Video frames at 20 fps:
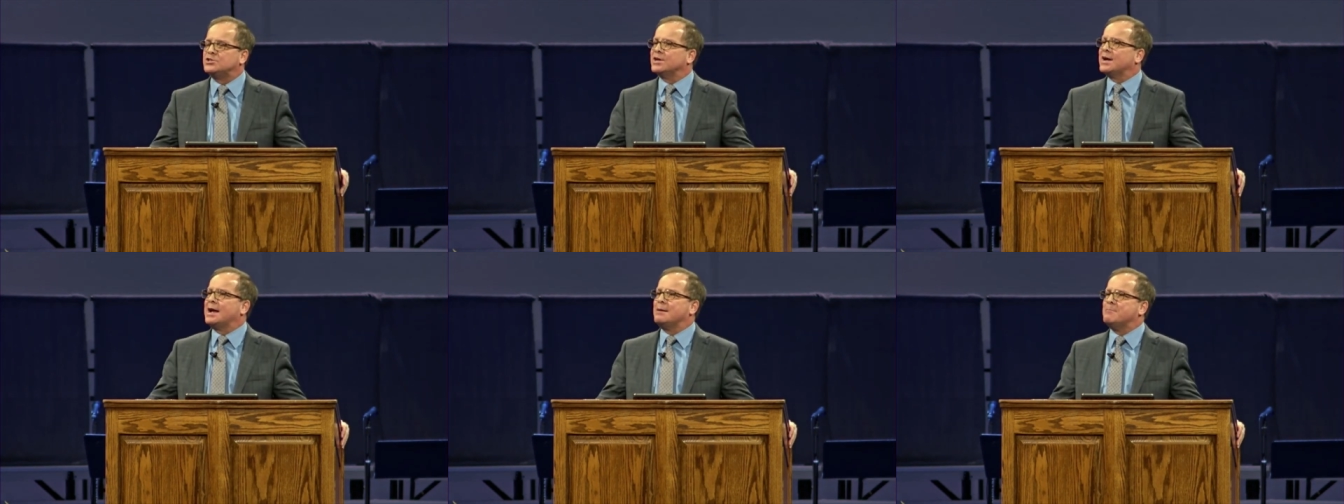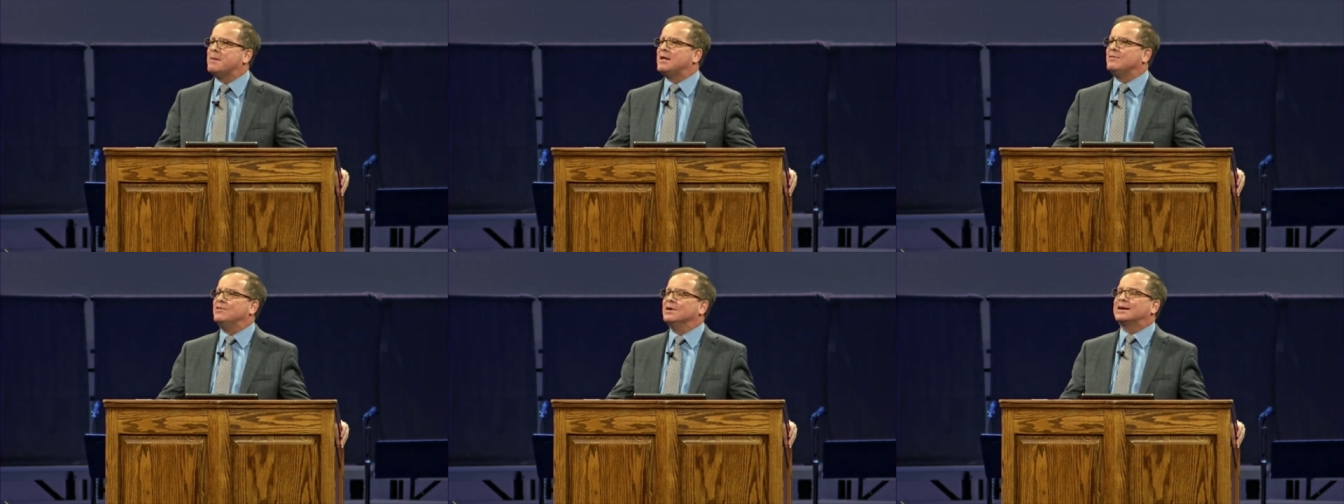And I
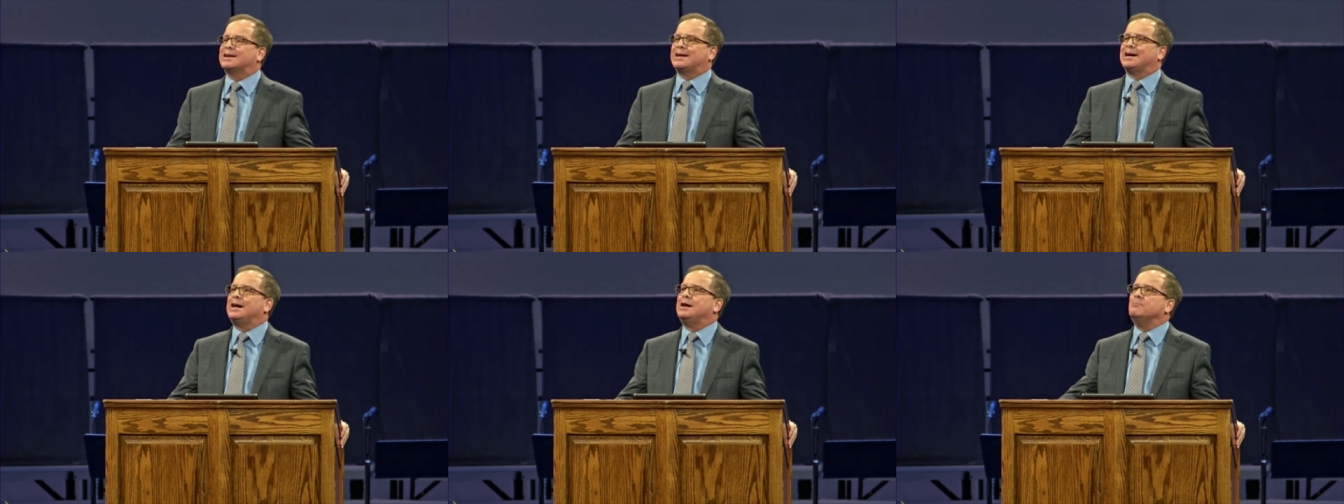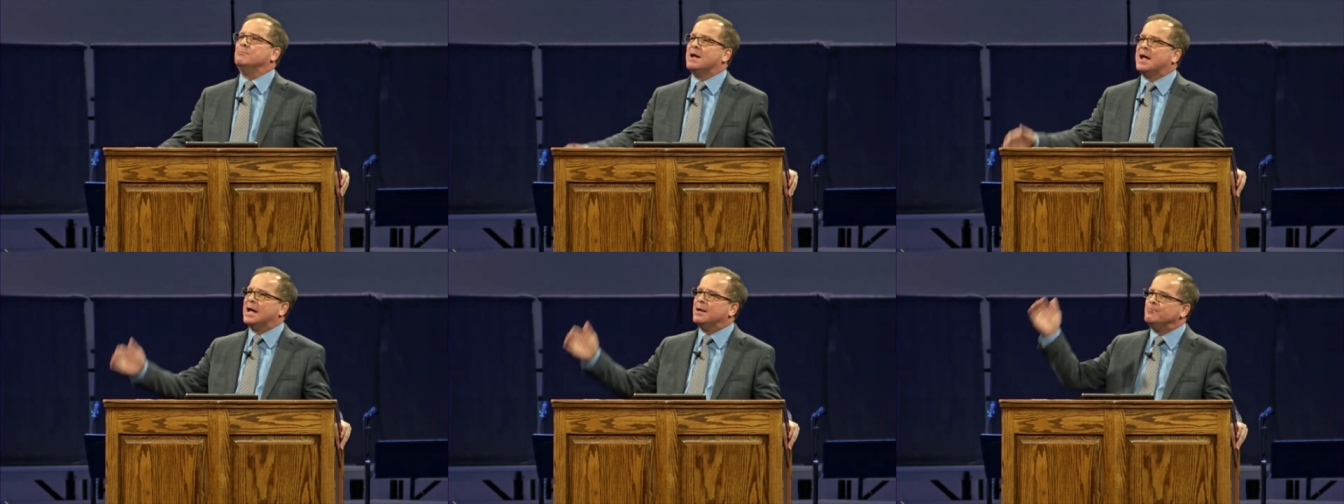made the
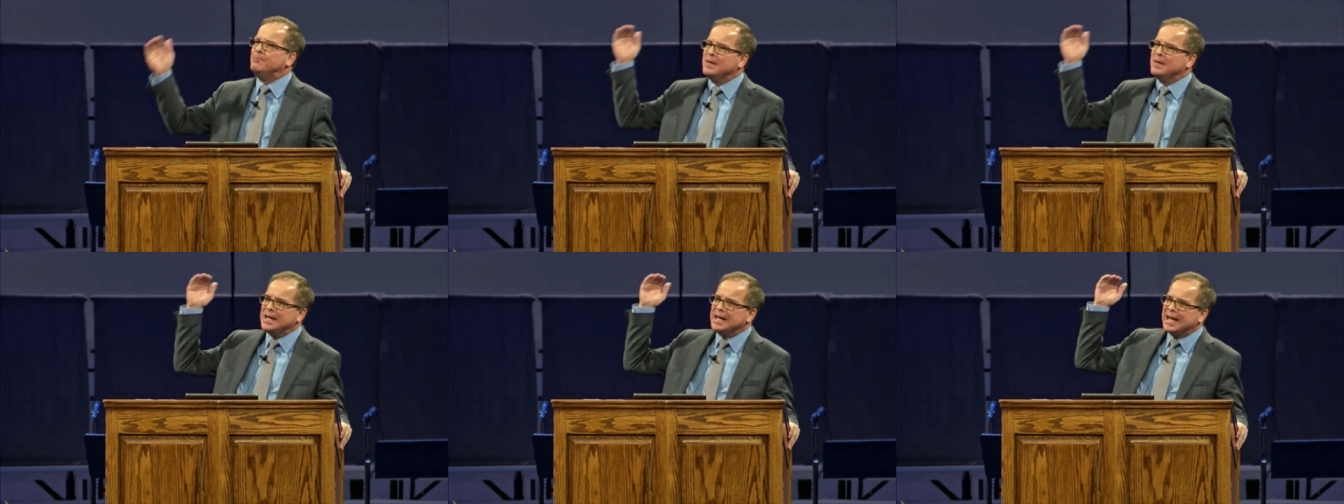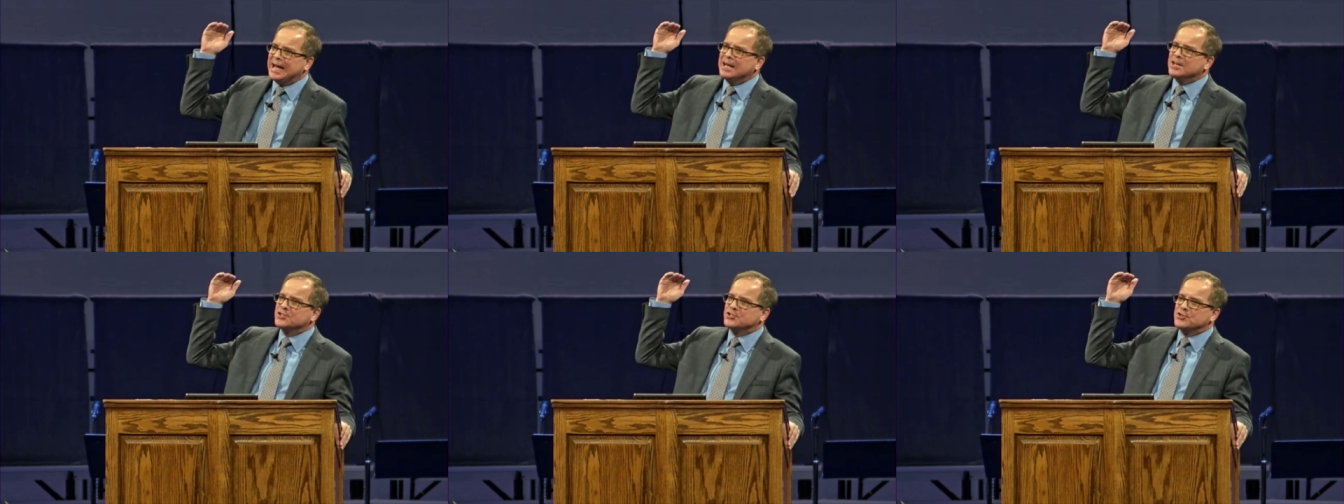comment
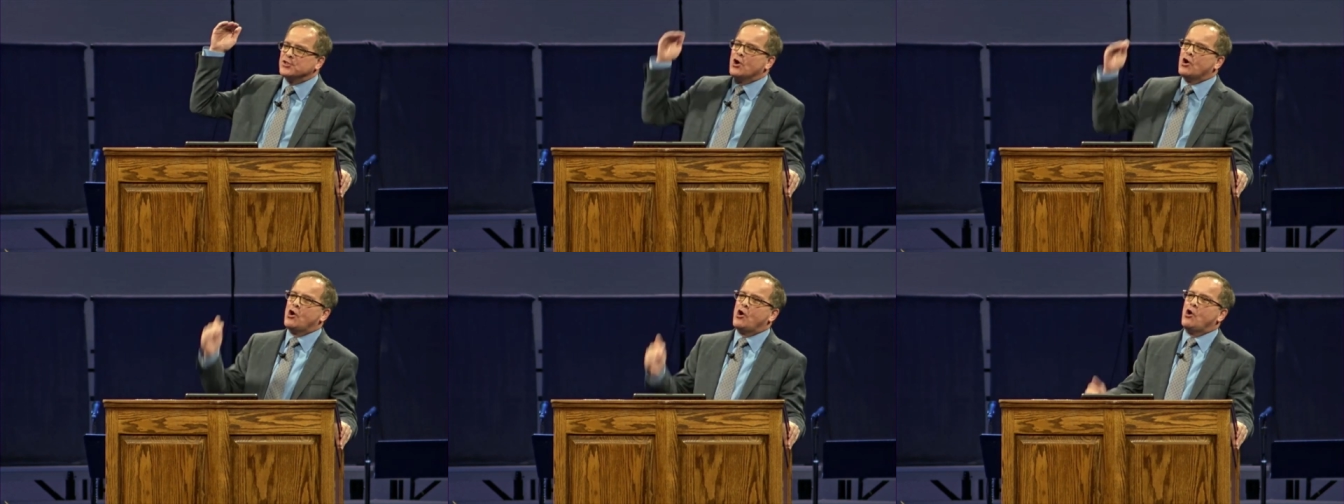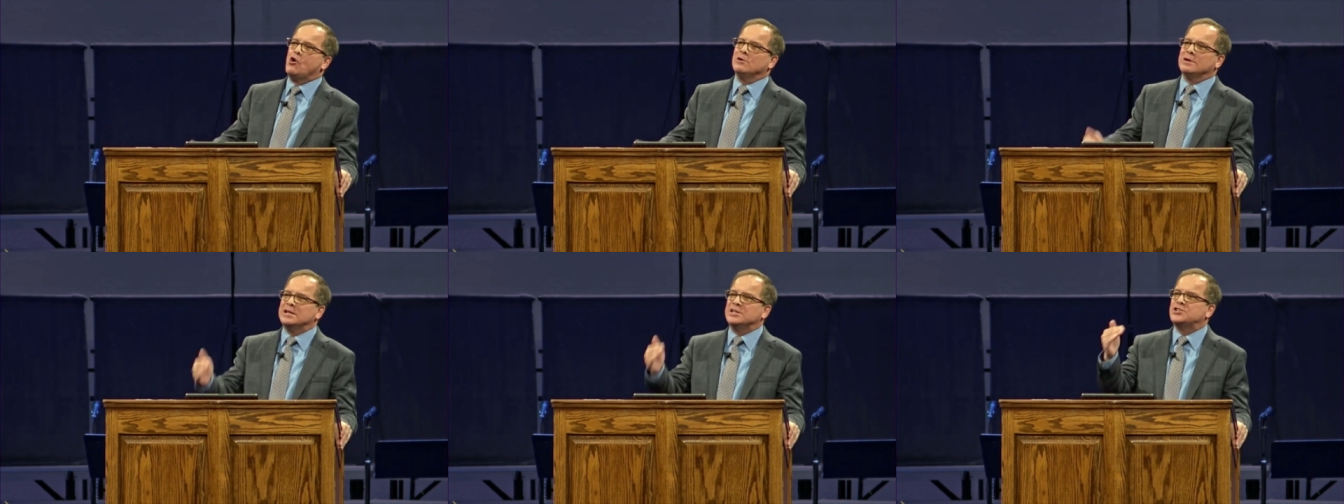is the Holy